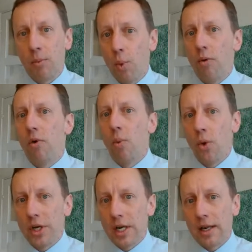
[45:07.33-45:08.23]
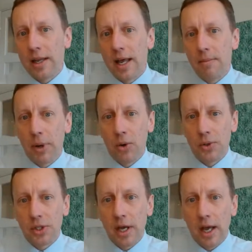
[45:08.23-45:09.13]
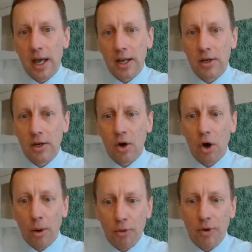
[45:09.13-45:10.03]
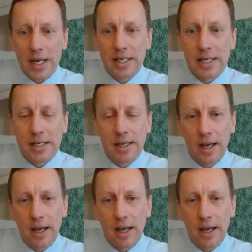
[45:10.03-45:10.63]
were awarded and then built and operated,